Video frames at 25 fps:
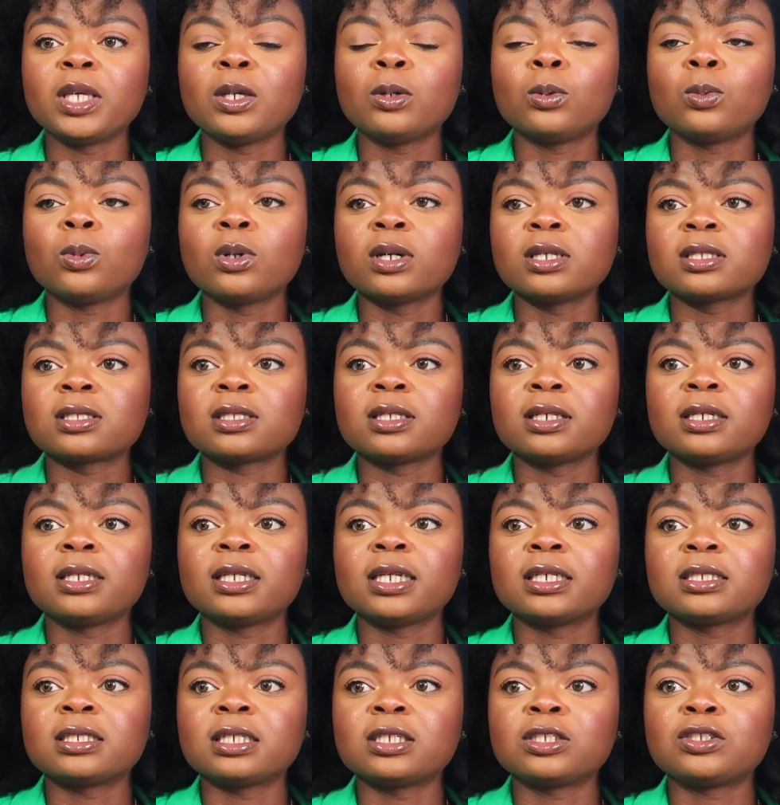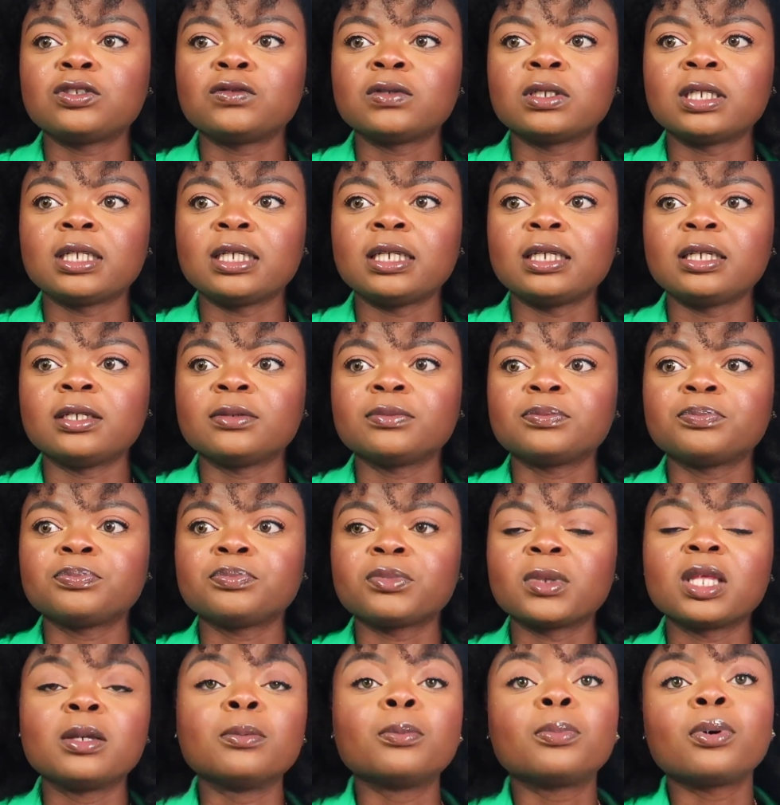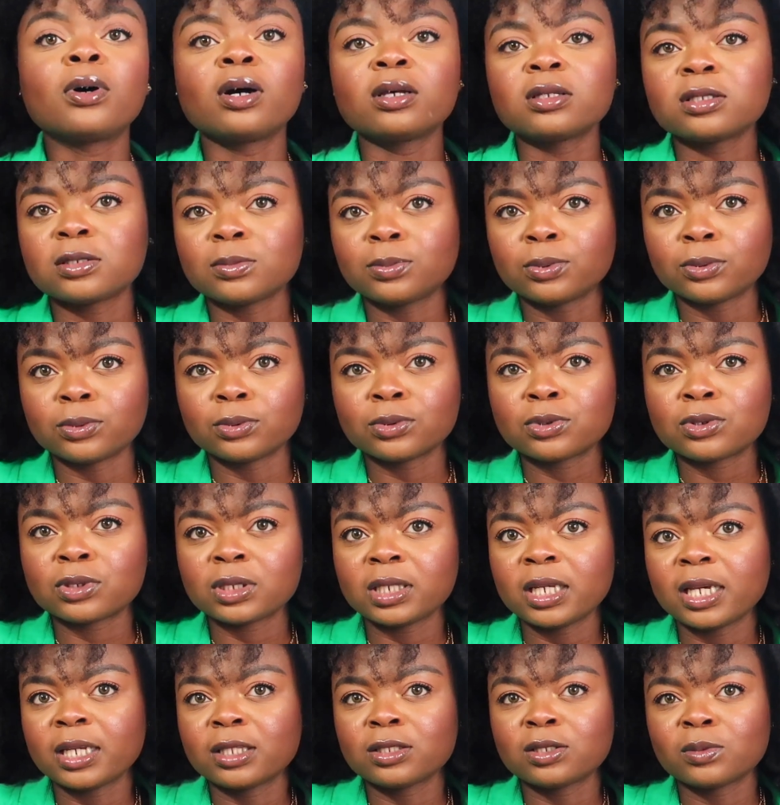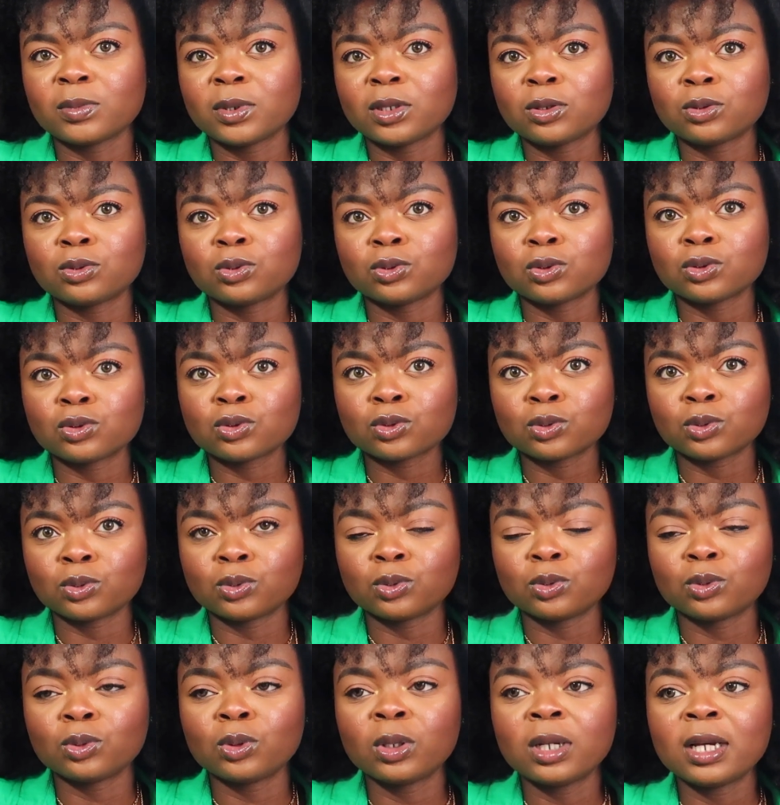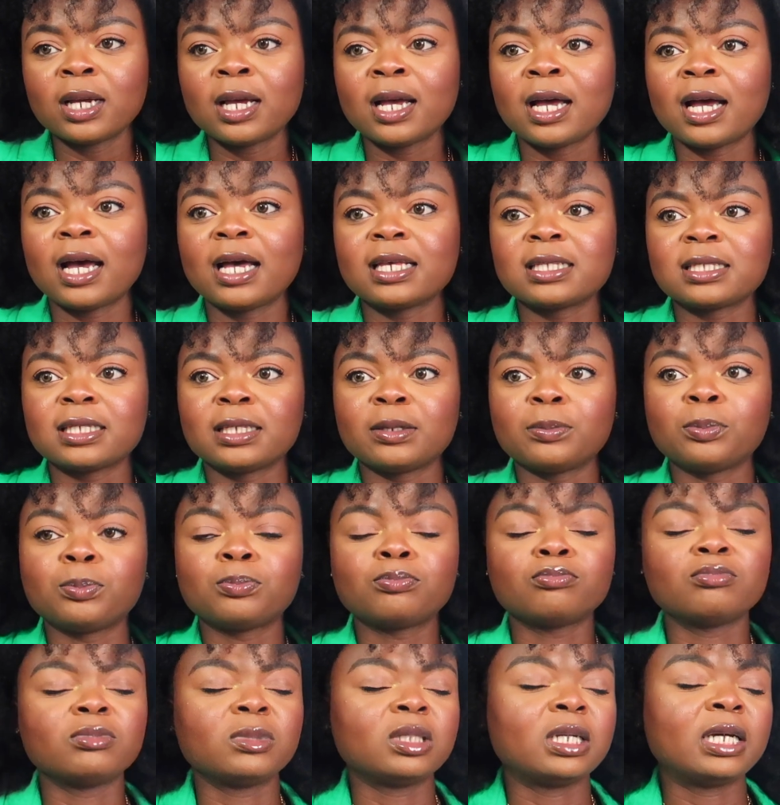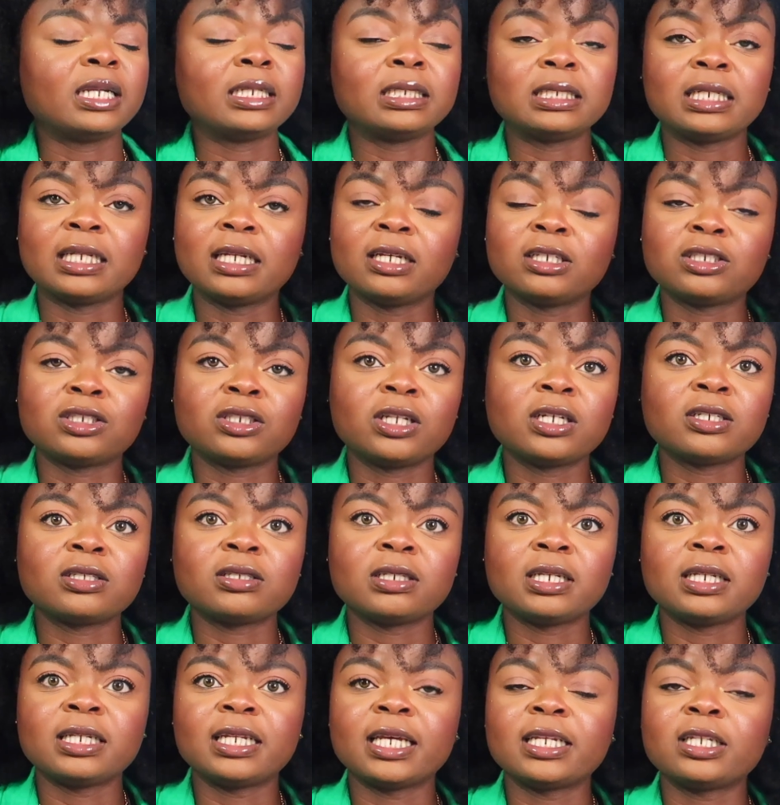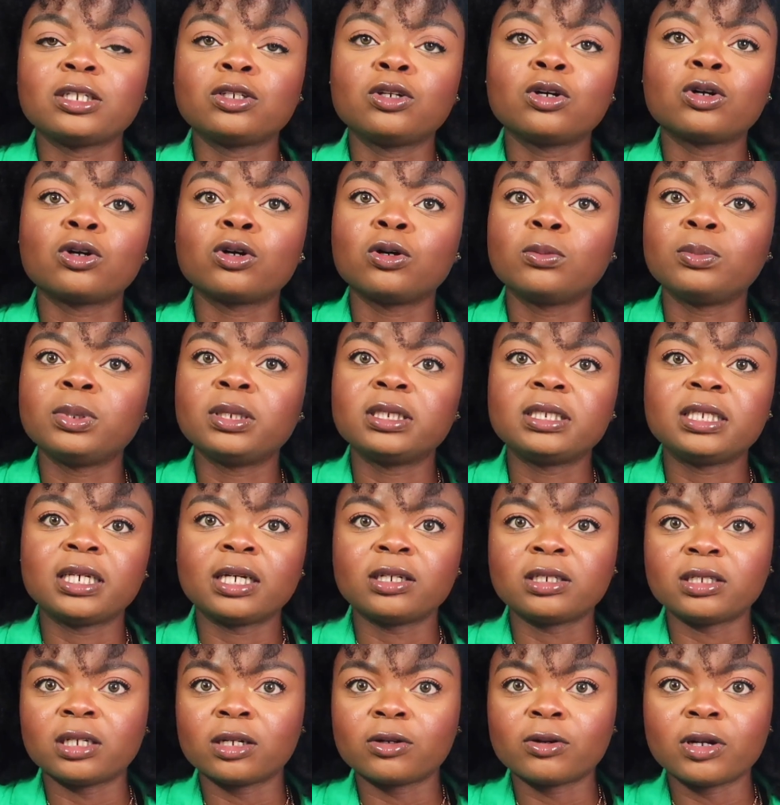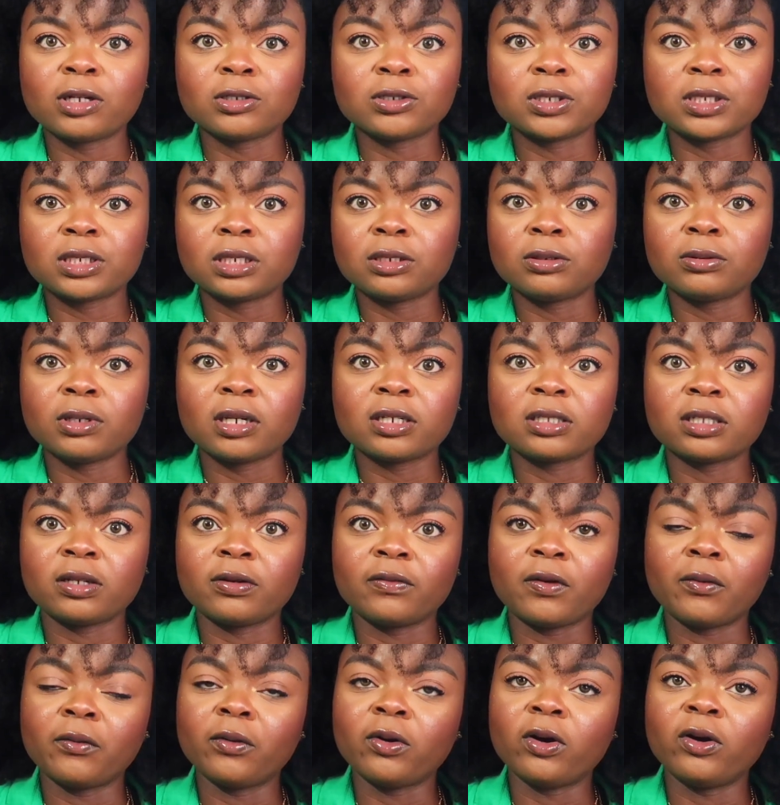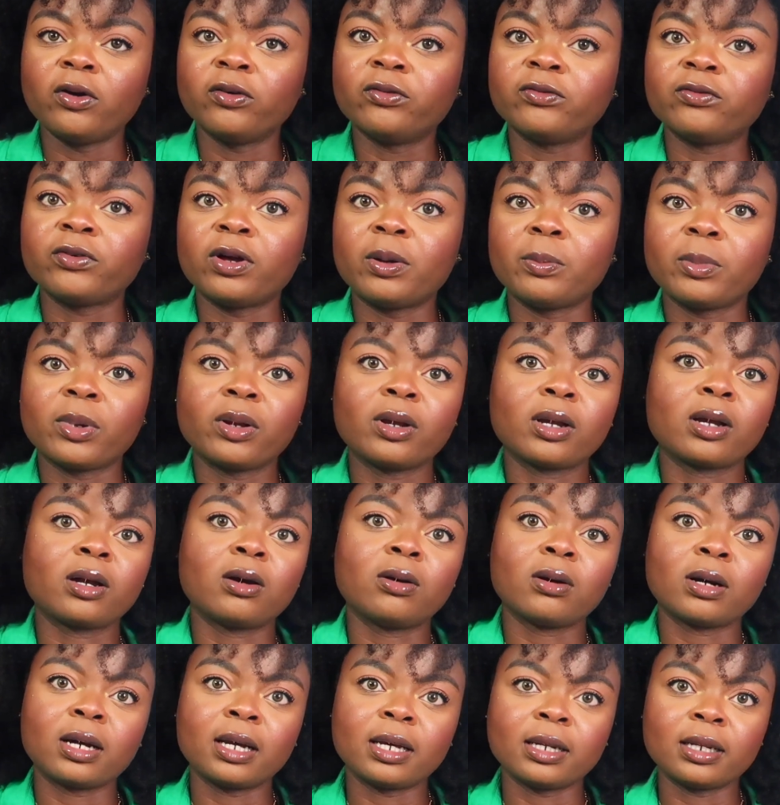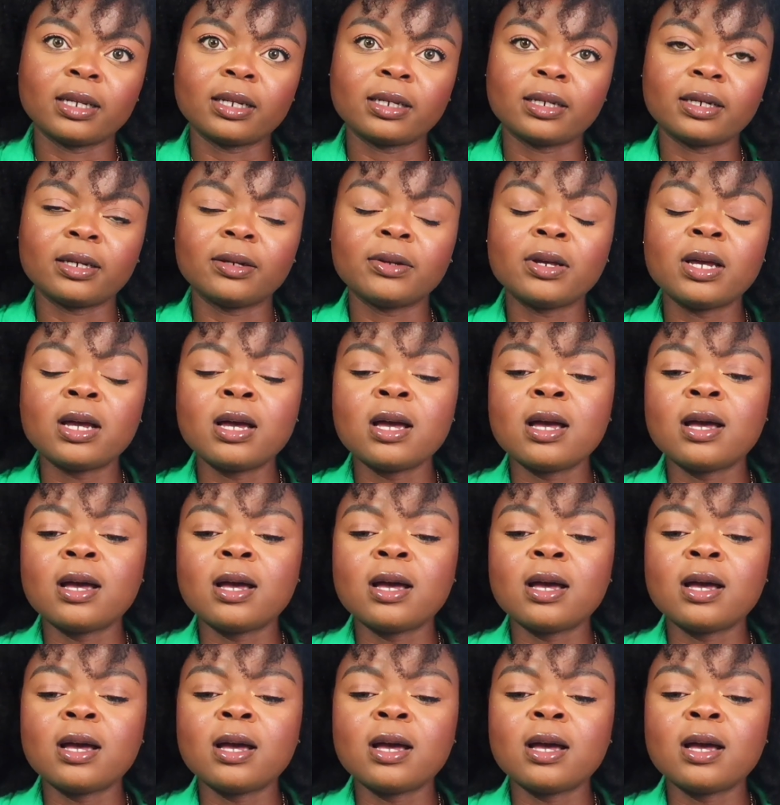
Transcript: it wasn't necessarily impossible to get into medical school as an international student that did not complete their undergraduate degree outside of America or Canada.